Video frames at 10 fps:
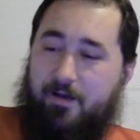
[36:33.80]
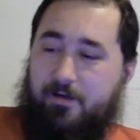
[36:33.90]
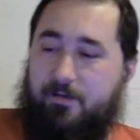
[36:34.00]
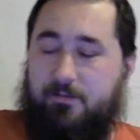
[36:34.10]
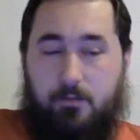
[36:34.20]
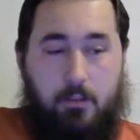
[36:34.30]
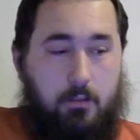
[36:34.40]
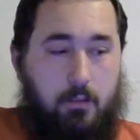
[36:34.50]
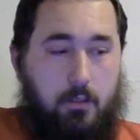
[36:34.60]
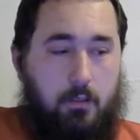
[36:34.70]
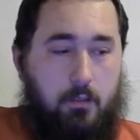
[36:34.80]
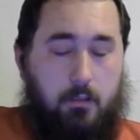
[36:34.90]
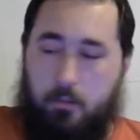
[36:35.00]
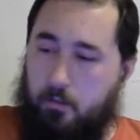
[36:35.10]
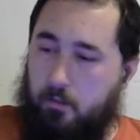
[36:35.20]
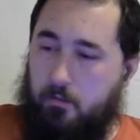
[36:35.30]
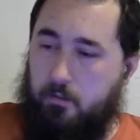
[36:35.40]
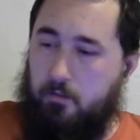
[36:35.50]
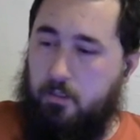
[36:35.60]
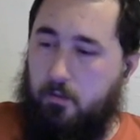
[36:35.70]
All right. So I
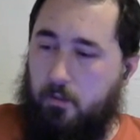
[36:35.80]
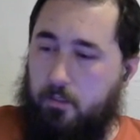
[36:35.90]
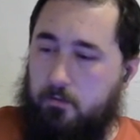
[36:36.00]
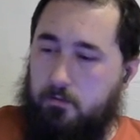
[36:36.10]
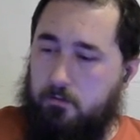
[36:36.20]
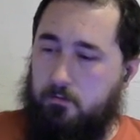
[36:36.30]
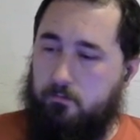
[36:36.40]
think that will end it.